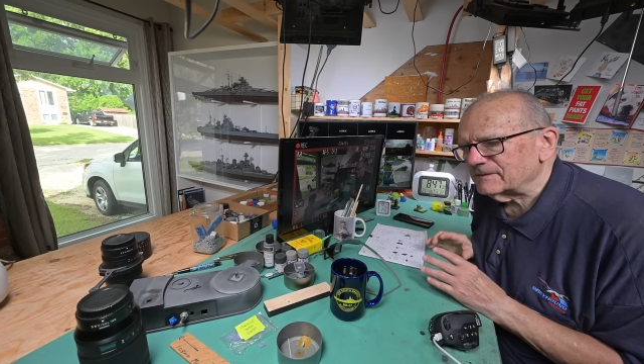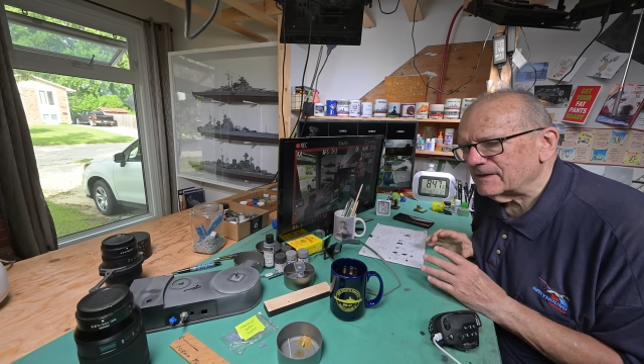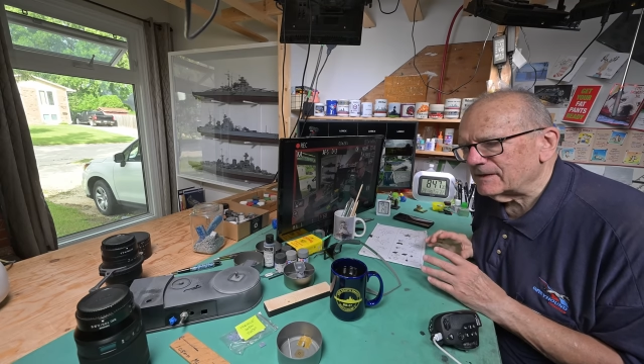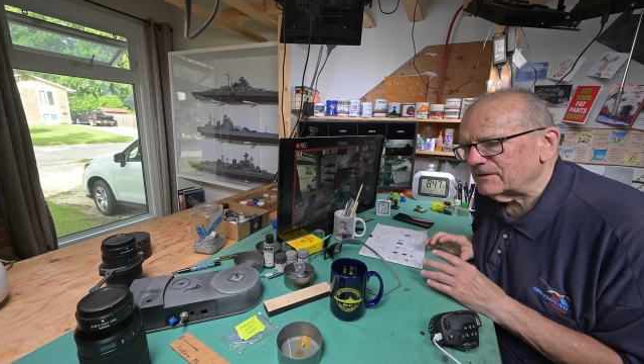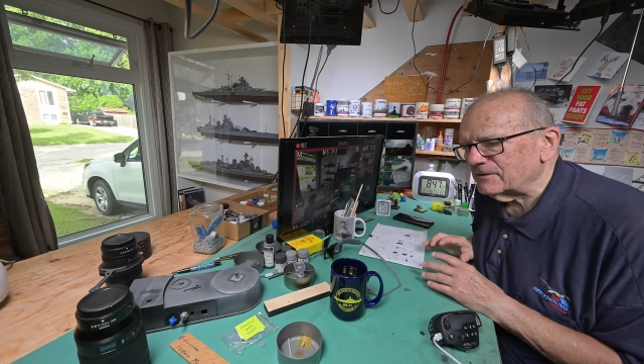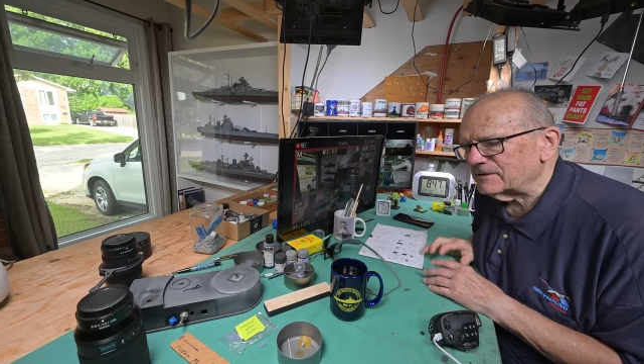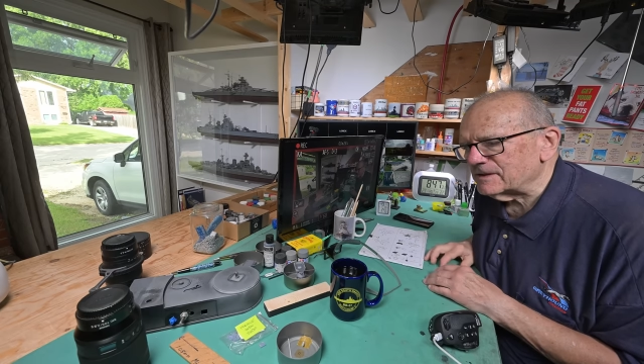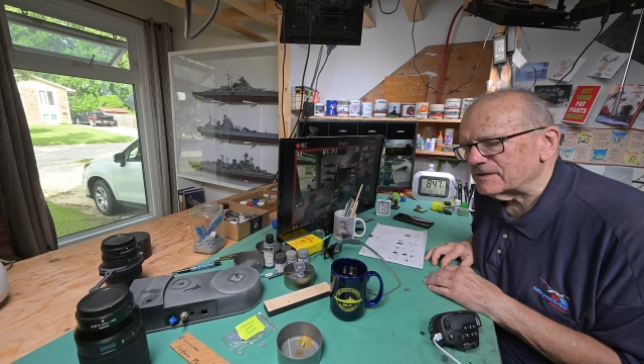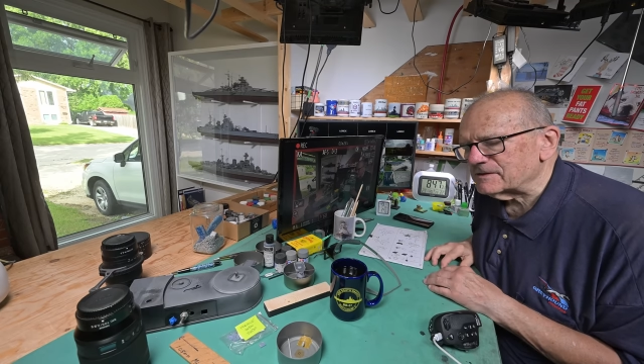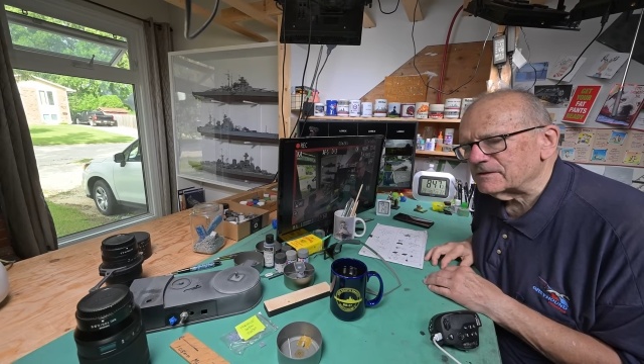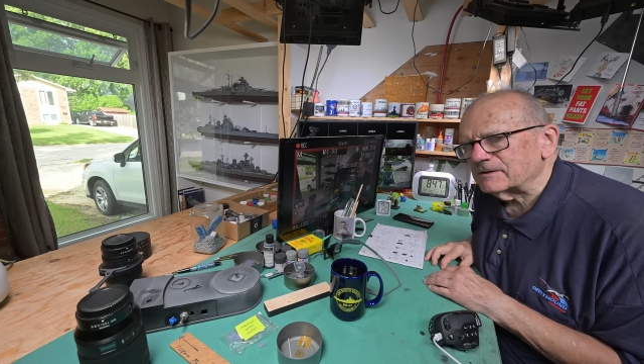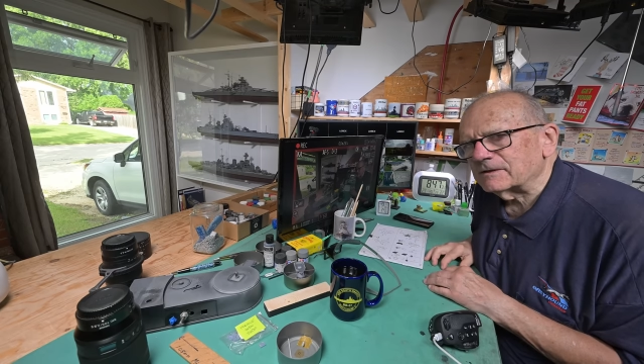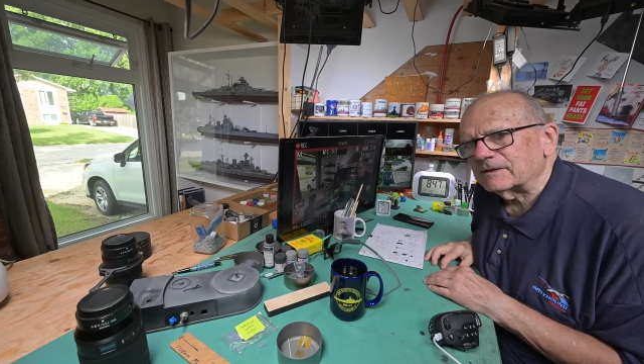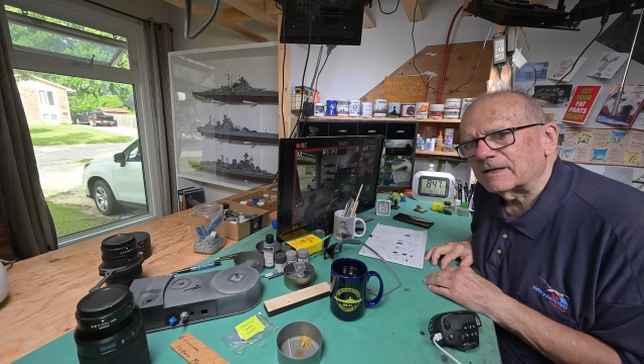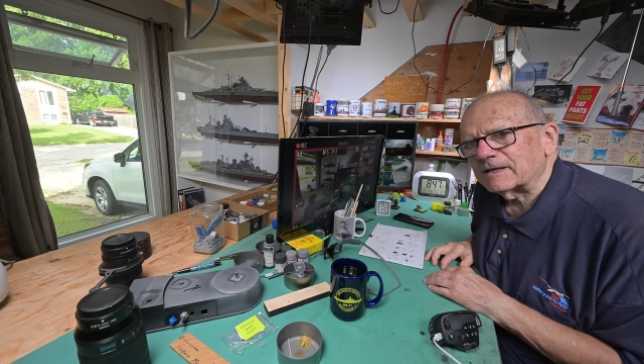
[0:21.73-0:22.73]
I know it doesn't
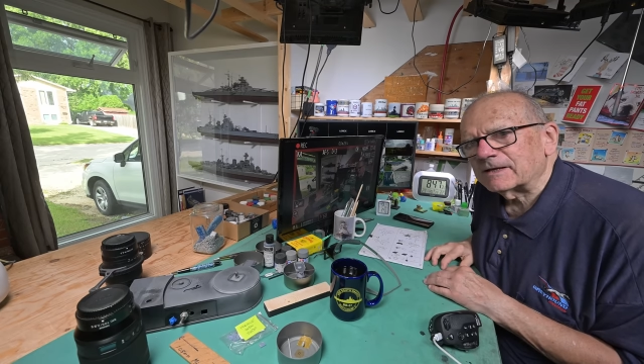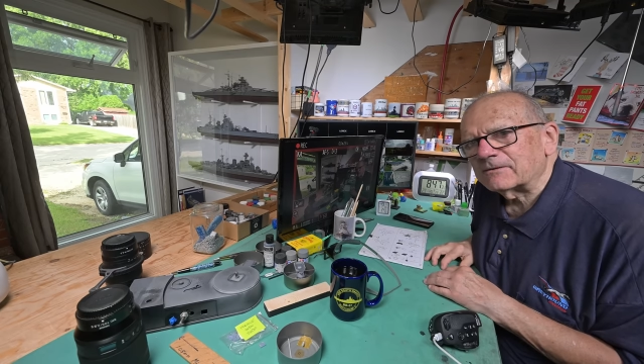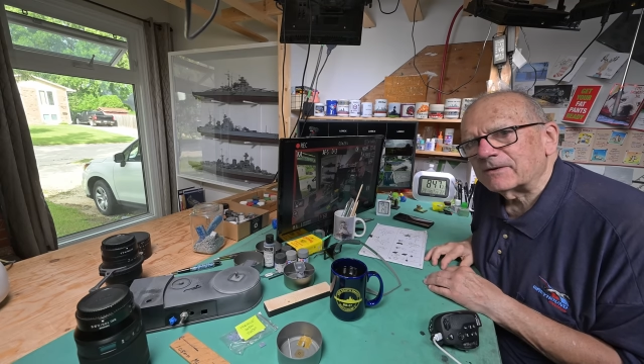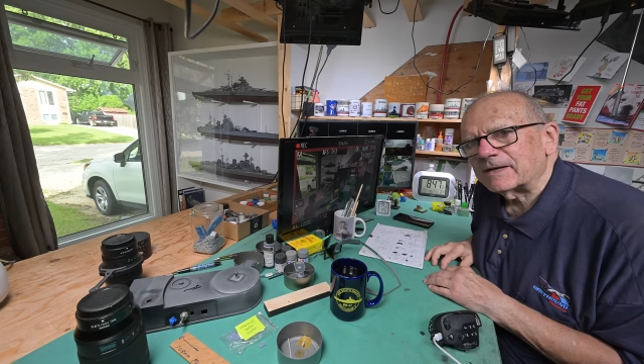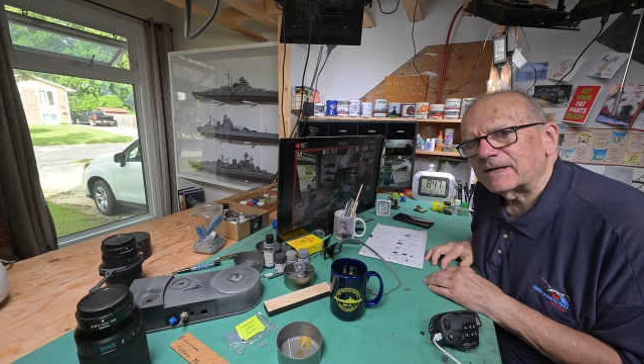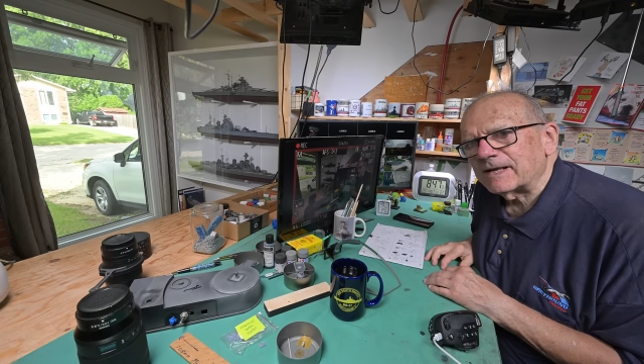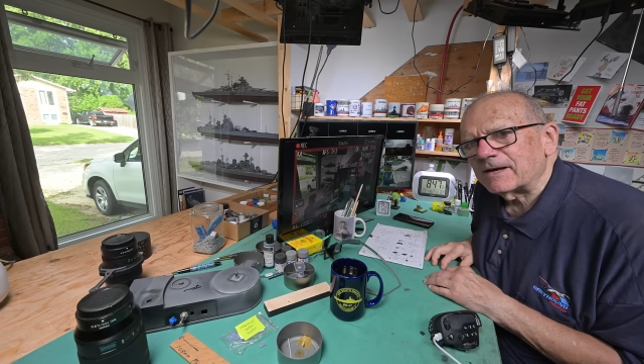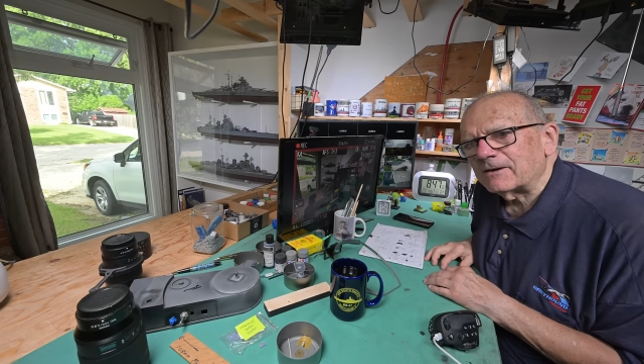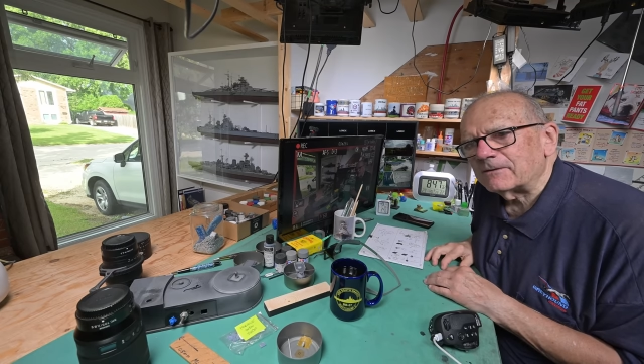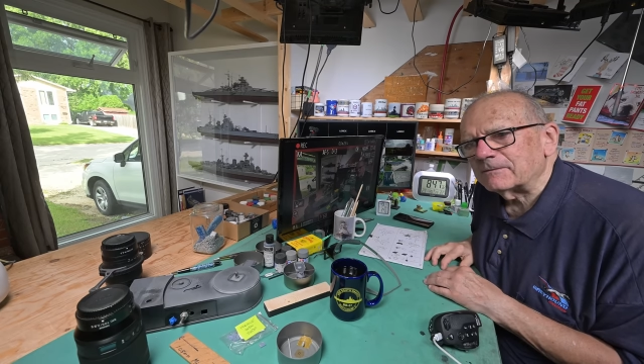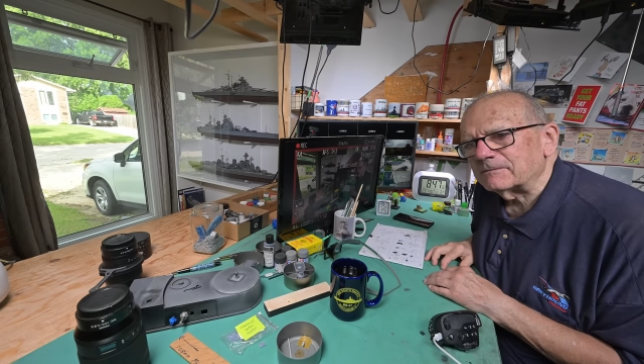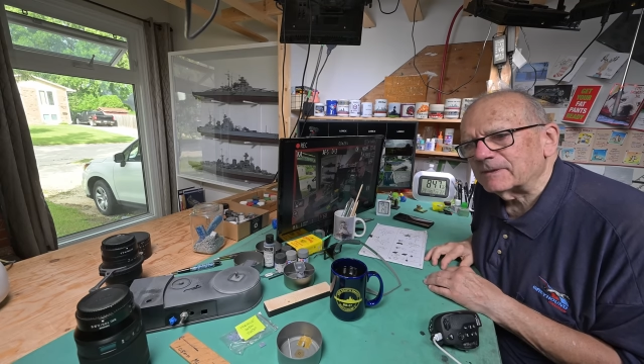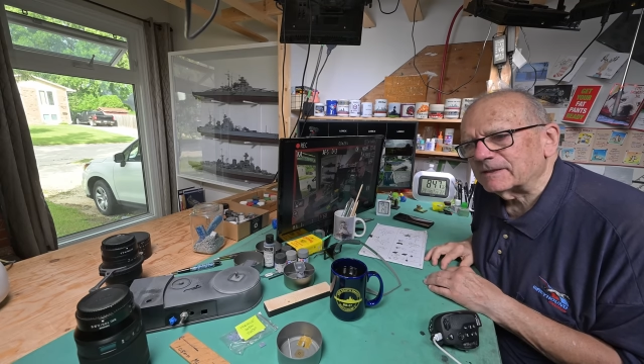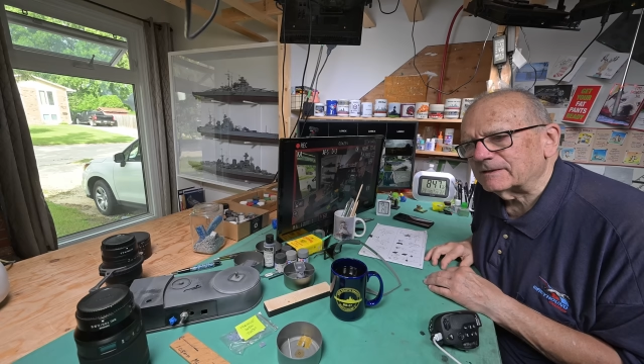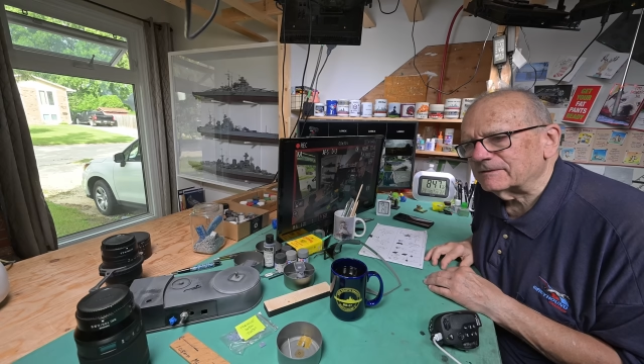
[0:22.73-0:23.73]
look like it right now,
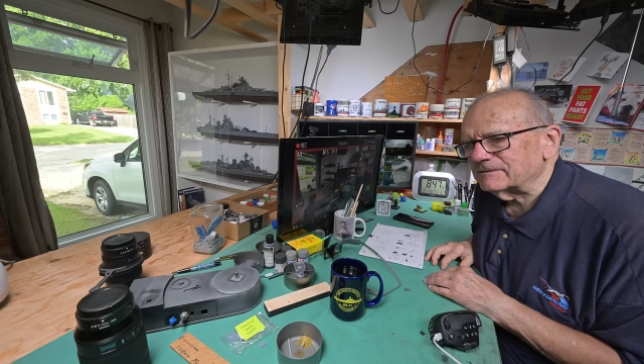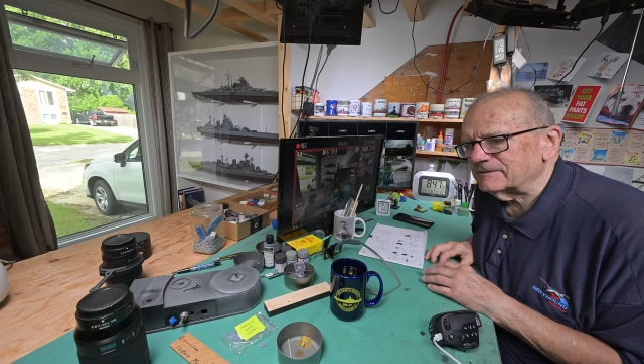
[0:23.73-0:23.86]
but